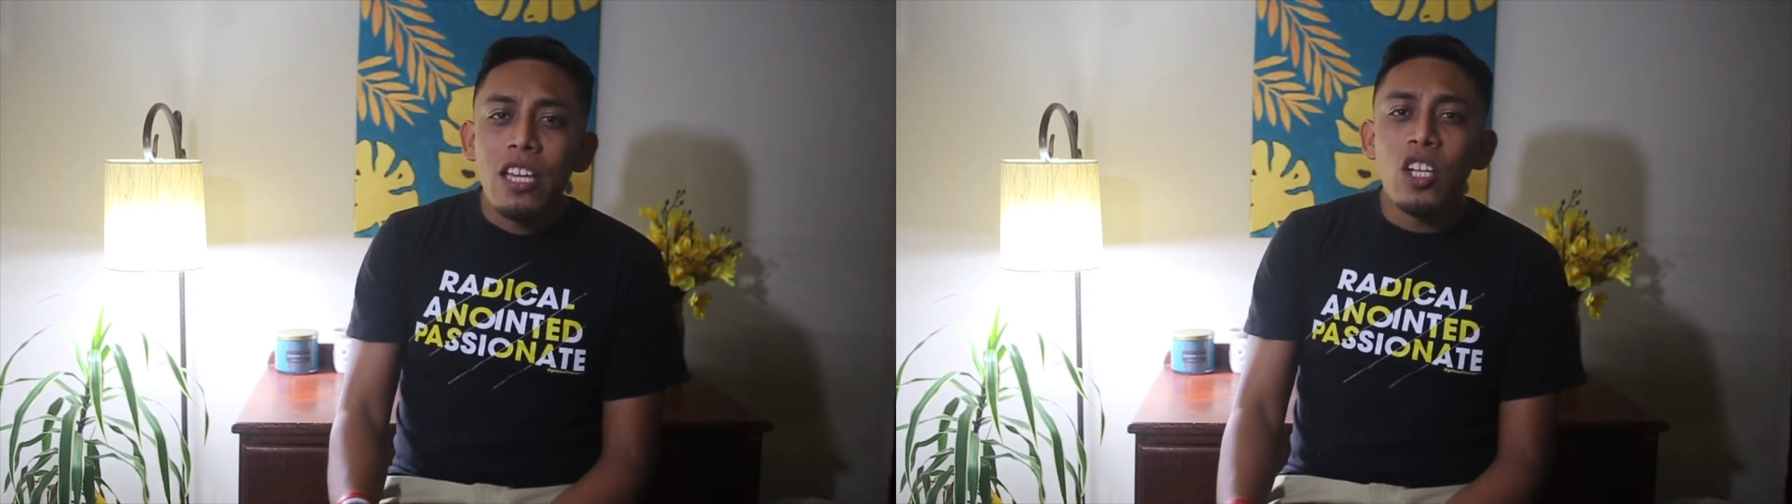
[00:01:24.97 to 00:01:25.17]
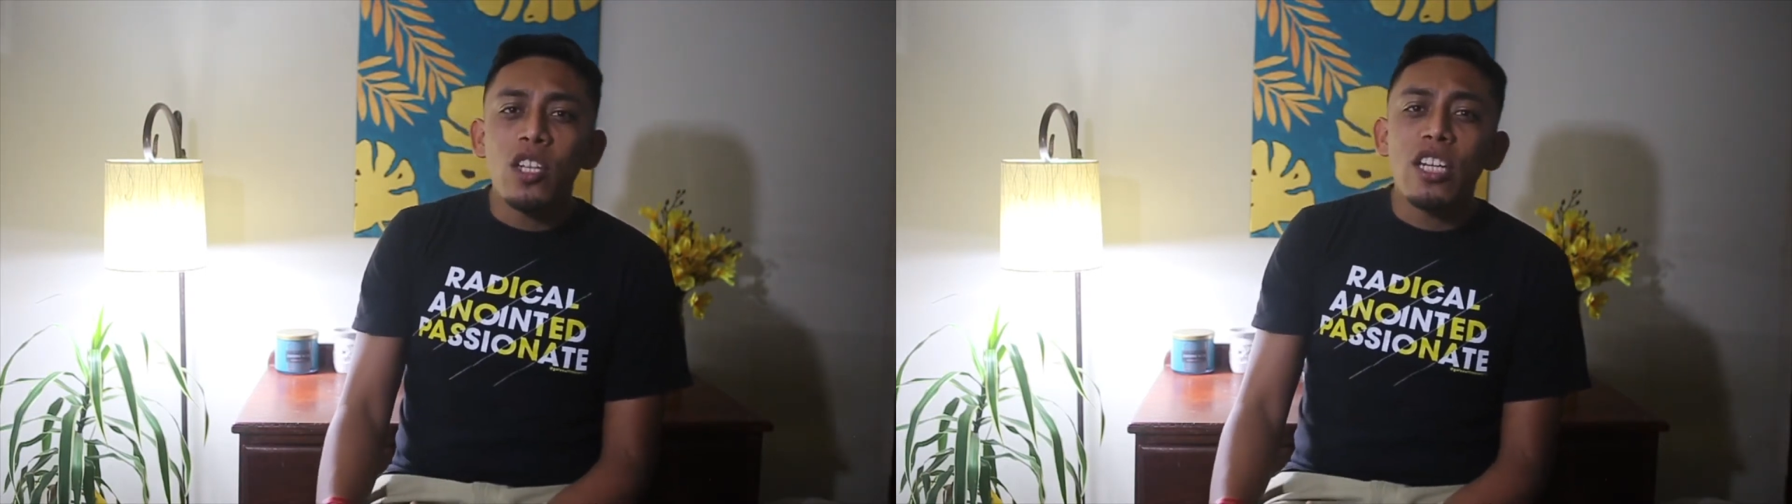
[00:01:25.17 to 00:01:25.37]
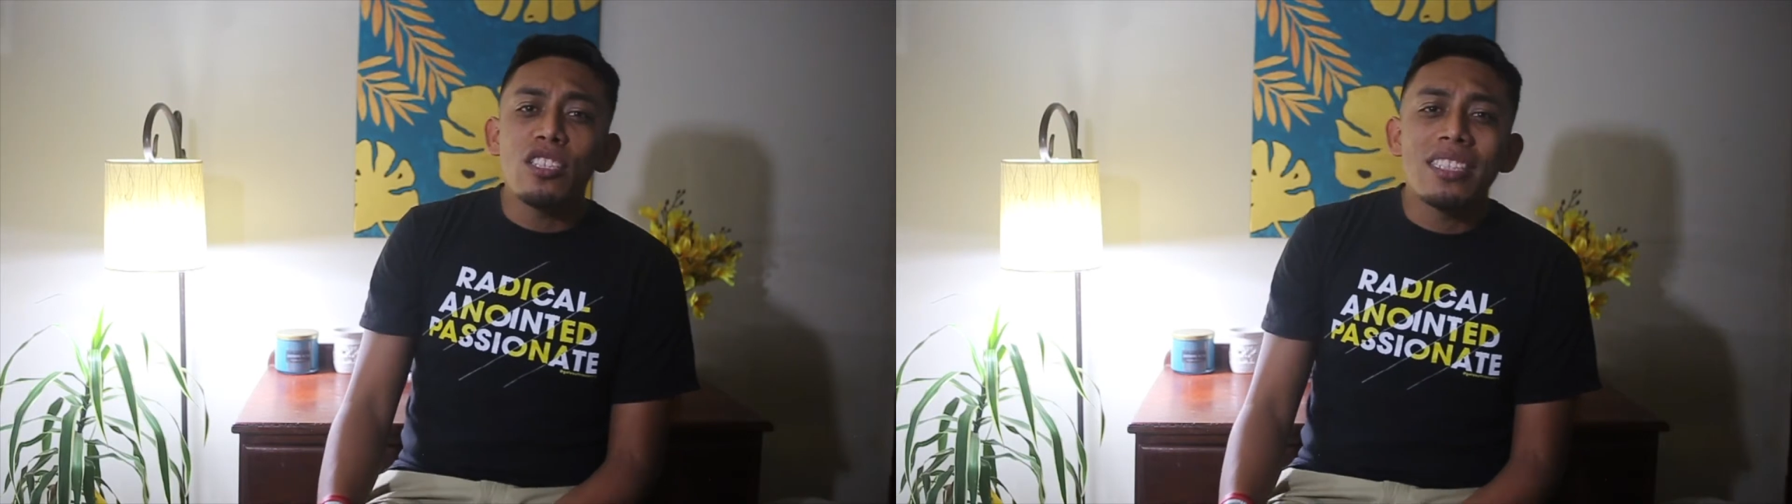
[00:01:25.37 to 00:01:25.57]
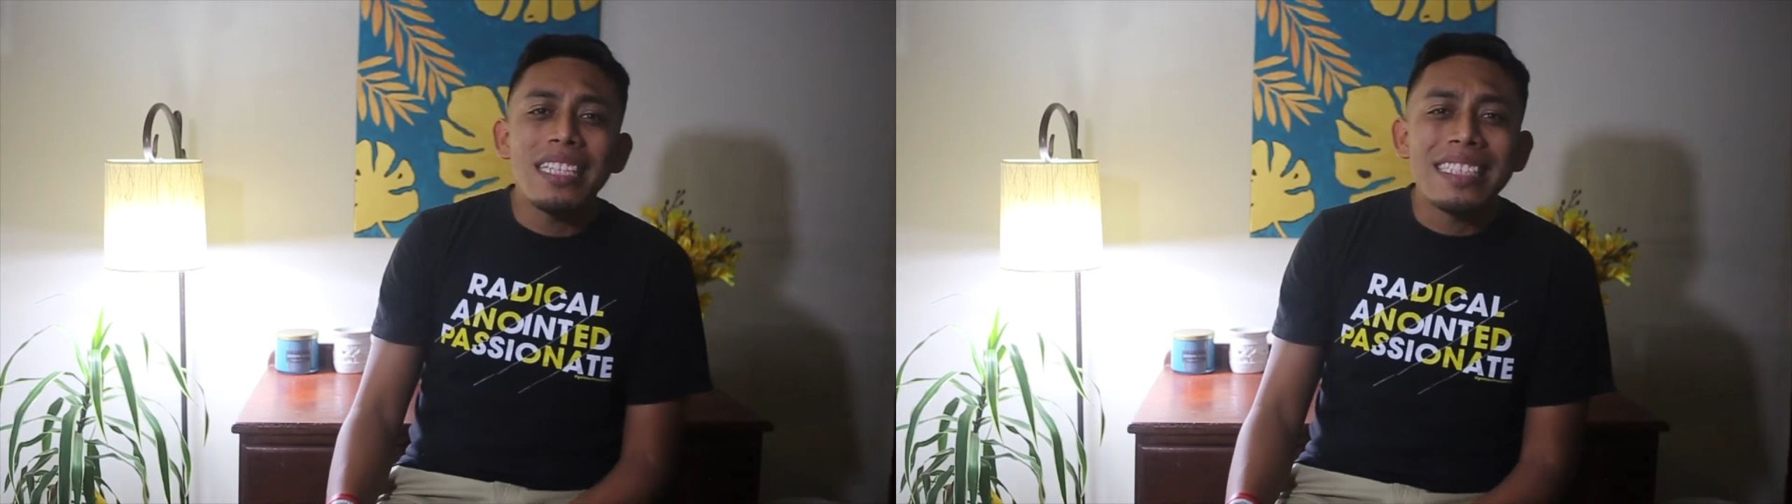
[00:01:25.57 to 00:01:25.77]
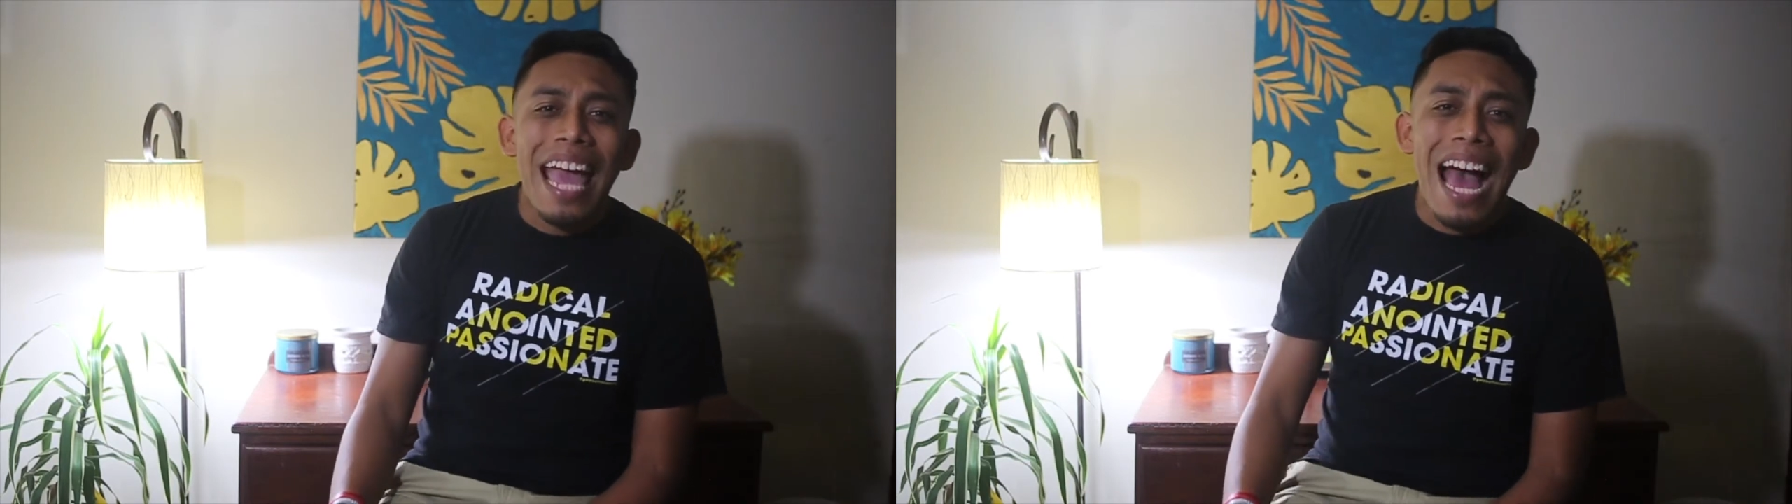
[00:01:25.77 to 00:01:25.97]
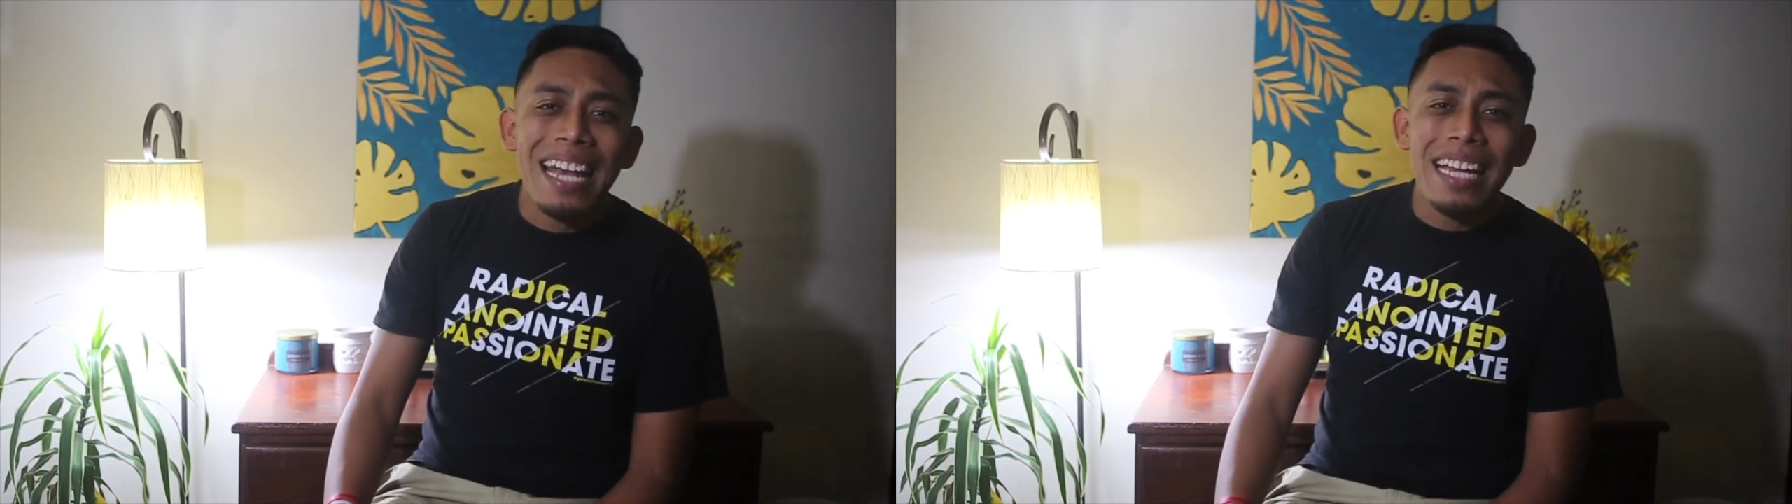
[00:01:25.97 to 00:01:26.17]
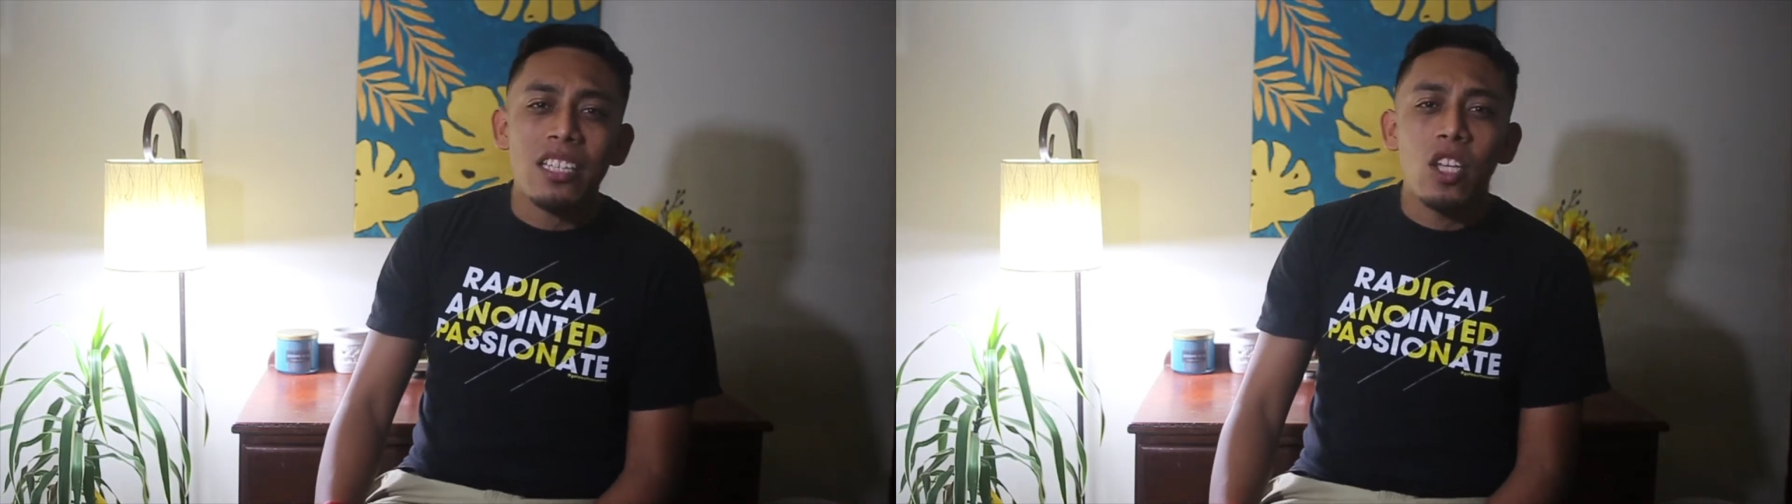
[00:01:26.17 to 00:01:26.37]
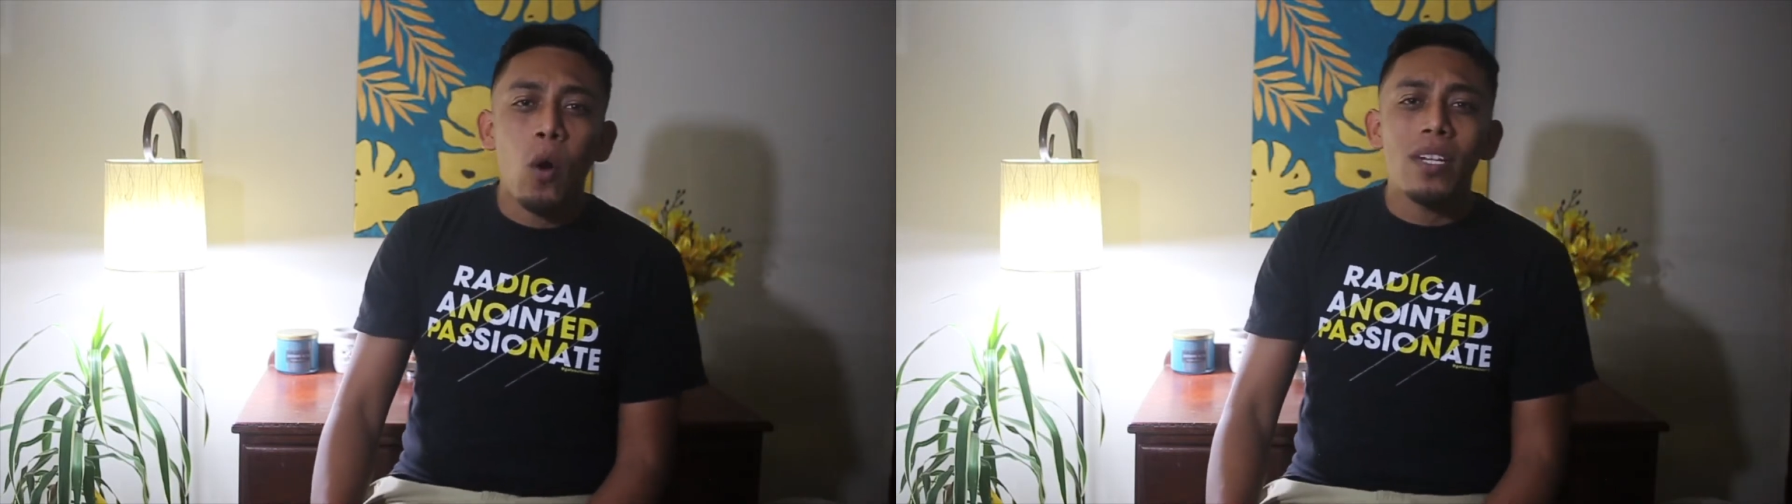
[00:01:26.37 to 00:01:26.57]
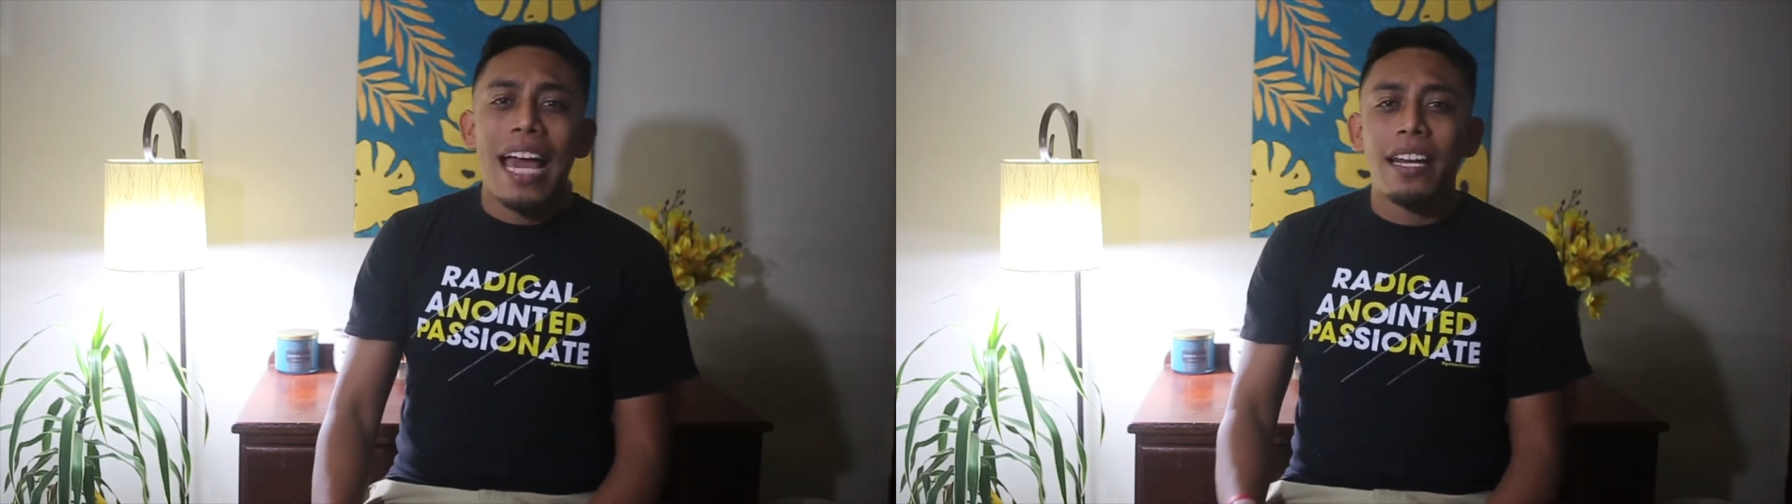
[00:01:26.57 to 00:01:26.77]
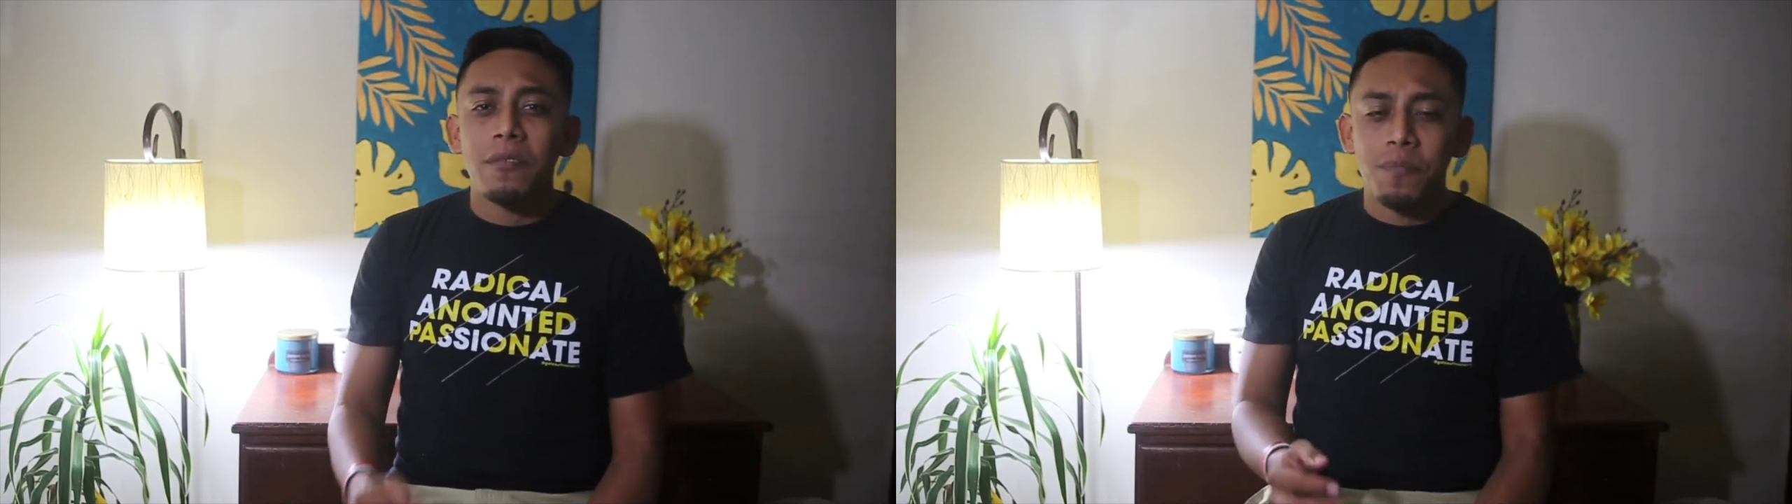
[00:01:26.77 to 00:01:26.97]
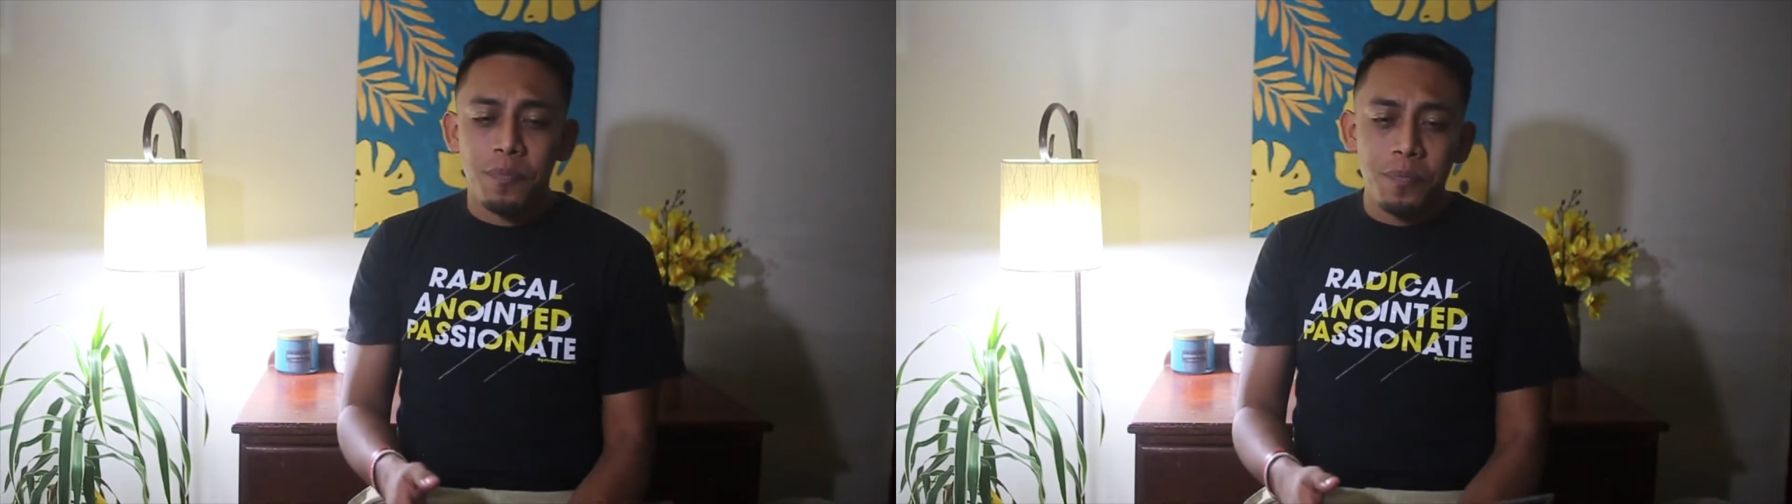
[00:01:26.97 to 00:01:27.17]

You know, there's this anecdote that